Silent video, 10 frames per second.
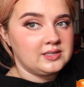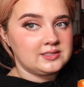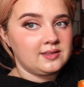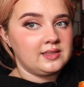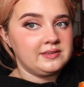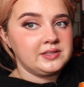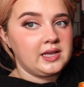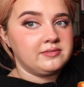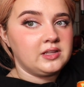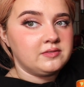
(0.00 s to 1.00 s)
This Live,
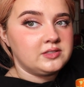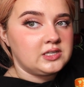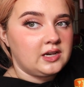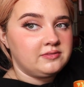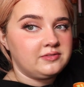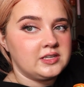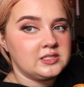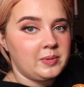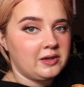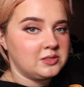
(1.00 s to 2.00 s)
Laugh, Love stuff is
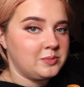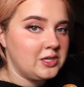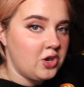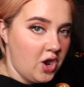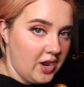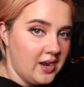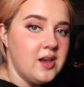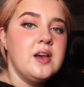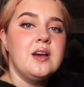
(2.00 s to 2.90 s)
about to be gone